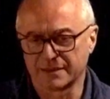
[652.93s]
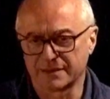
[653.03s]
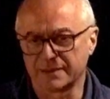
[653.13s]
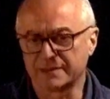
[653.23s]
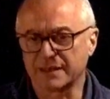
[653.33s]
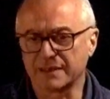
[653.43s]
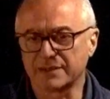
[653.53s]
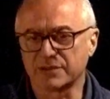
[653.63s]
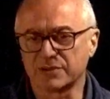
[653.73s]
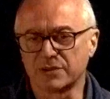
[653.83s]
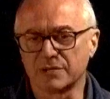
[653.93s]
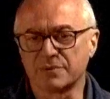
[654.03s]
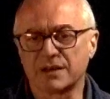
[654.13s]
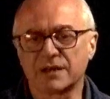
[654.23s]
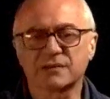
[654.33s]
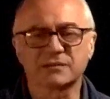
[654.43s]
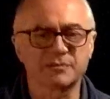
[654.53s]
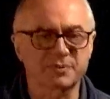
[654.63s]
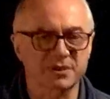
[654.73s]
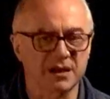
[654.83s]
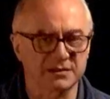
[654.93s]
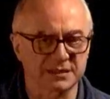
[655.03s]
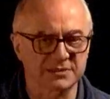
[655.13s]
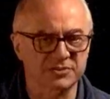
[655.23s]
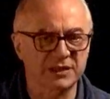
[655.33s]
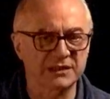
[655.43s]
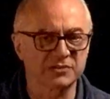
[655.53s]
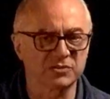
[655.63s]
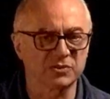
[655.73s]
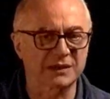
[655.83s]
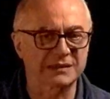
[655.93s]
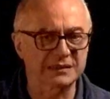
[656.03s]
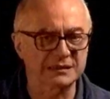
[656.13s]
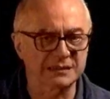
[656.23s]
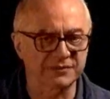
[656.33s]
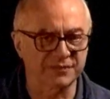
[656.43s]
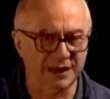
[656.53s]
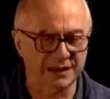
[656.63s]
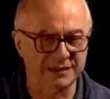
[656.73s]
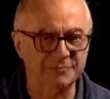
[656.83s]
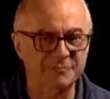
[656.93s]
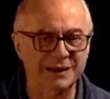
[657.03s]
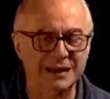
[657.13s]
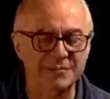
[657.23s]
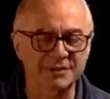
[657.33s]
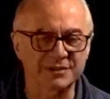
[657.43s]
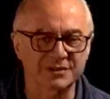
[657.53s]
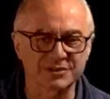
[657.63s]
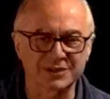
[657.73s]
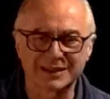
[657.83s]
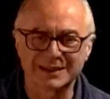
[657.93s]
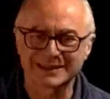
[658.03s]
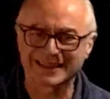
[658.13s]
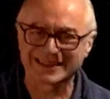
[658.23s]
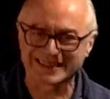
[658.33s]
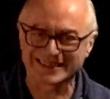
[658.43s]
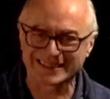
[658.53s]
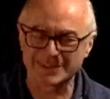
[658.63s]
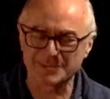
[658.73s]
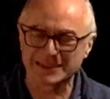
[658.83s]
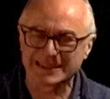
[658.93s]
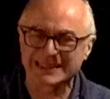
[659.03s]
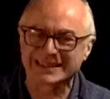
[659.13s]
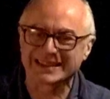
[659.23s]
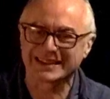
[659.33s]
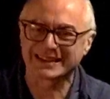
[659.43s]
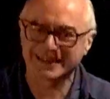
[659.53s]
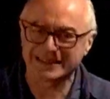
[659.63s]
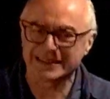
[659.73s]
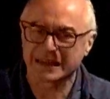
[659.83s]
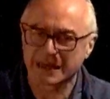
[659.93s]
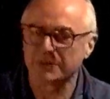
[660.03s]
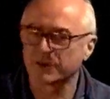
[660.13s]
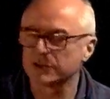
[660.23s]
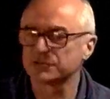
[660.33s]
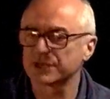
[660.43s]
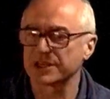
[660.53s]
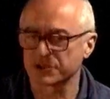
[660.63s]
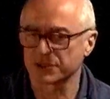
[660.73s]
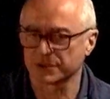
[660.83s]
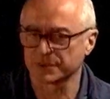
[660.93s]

decided to embark on a project trying to identify the parameters that determine that critical void ratio